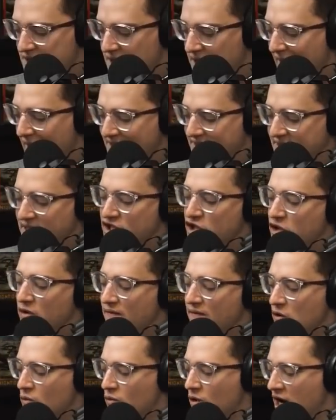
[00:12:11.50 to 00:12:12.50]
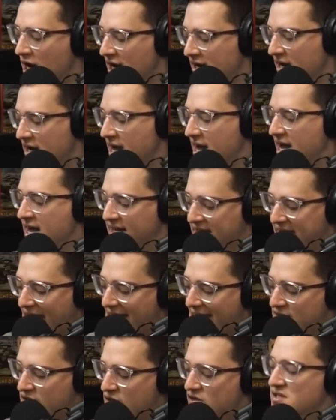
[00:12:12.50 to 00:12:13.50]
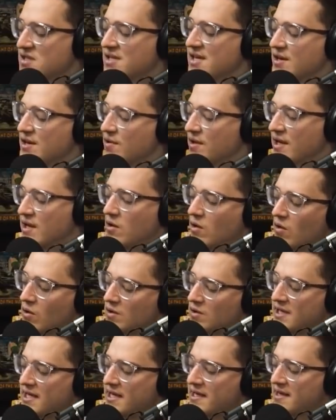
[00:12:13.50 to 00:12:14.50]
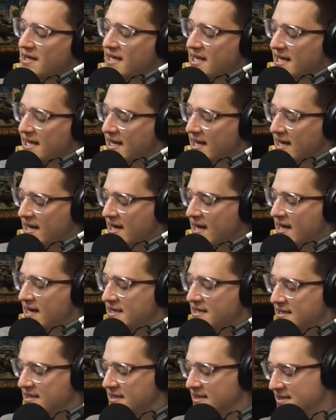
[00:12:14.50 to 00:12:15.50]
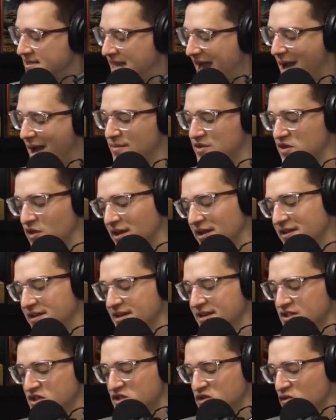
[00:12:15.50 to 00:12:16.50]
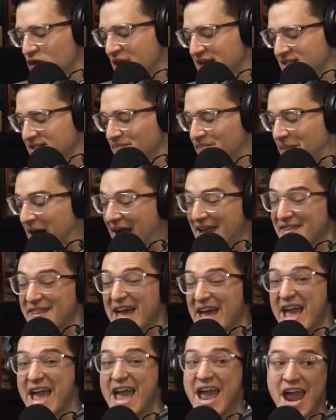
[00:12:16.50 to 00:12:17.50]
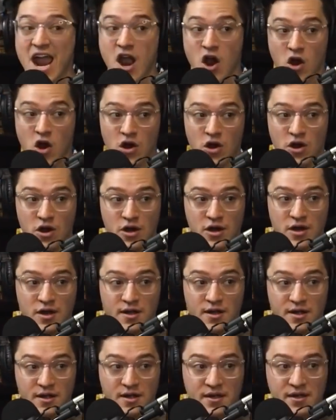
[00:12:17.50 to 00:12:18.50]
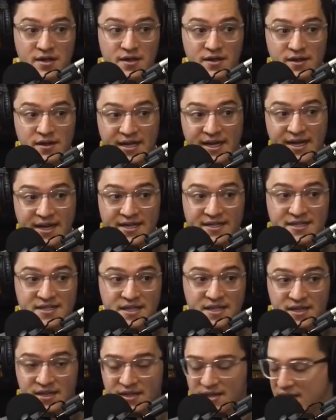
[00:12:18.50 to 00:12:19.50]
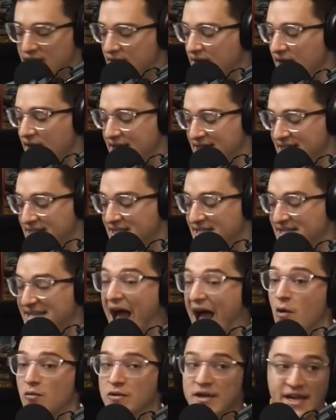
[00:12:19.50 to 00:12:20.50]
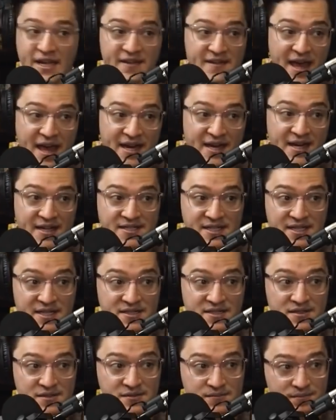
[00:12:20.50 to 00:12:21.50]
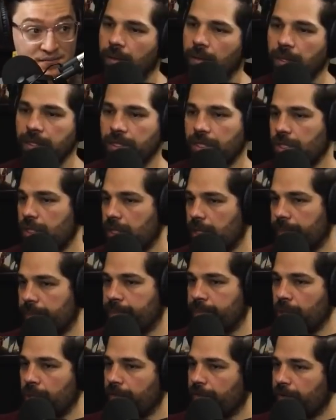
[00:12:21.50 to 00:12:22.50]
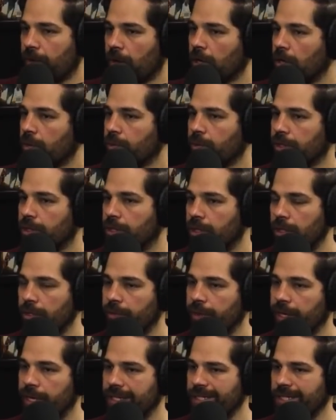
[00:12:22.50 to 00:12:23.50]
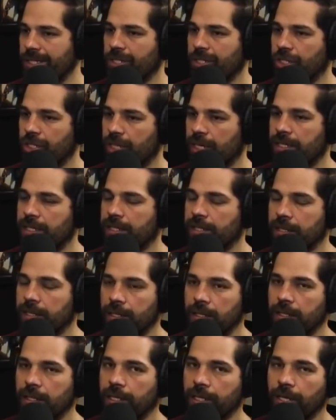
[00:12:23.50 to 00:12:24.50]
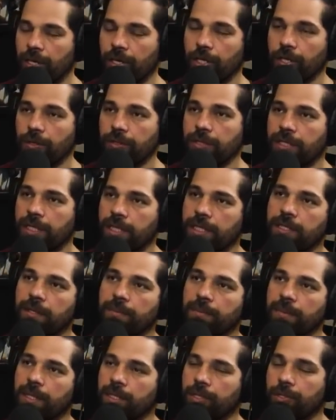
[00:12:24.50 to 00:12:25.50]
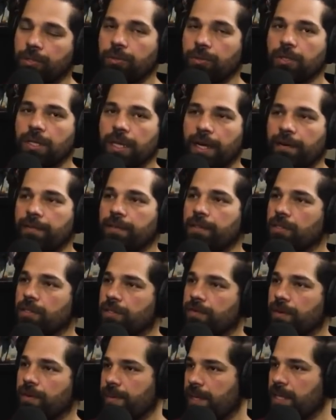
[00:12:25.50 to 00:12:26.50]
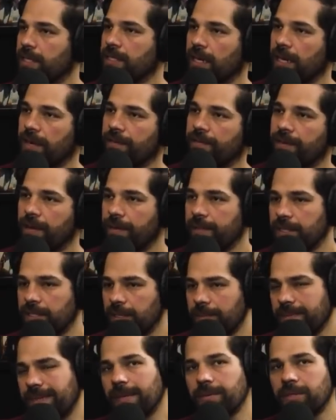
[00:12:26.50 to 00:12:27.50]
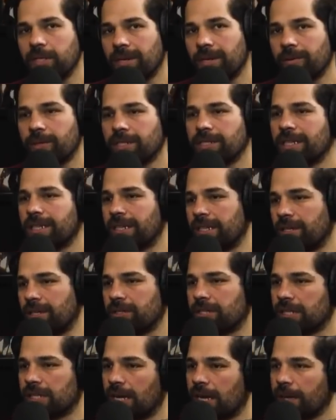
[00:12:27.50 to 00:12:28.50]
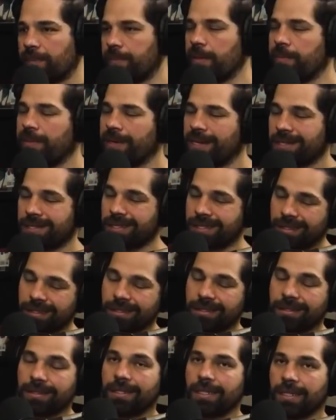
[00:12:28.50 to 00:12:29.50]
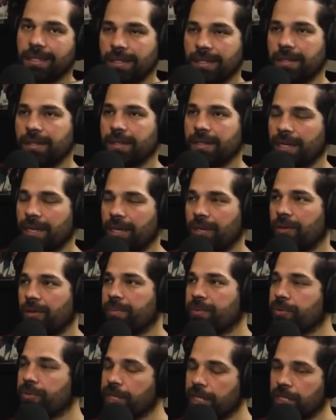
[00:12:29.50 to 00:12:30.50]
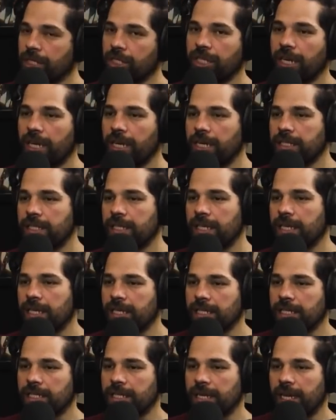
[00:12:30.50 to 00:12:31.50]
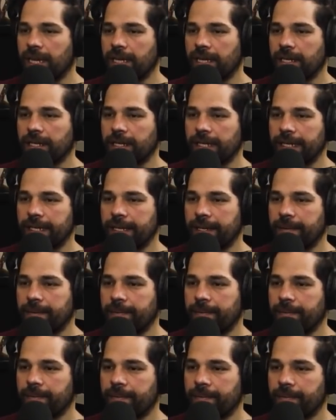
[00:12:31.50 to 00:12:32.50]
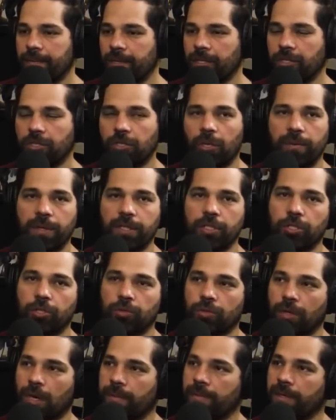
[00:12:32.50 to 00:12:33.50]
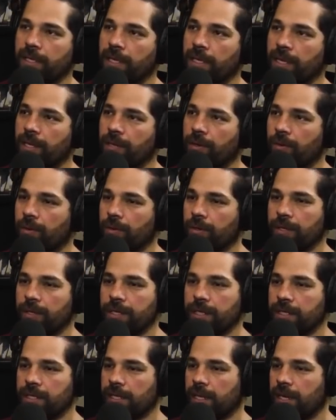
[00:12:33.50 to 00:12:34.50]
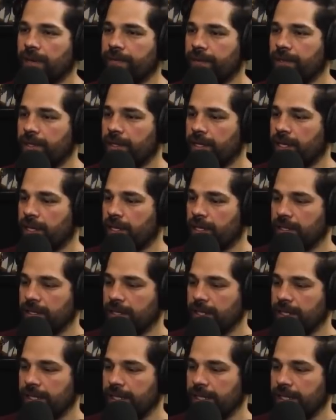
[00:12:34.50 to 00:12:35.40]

It's the last issue of the run. Gangsters literally holding the damsel in distress by the hair. It is astounding that it exists. Well, it's just a beautiful artwork too. It isn't just, you know, you'll see some cool covers from that time frame, but sometimes the artwork's a little sloppy, but it's still, you know, appreciated to an extent. There's so much drama and horror in this cover that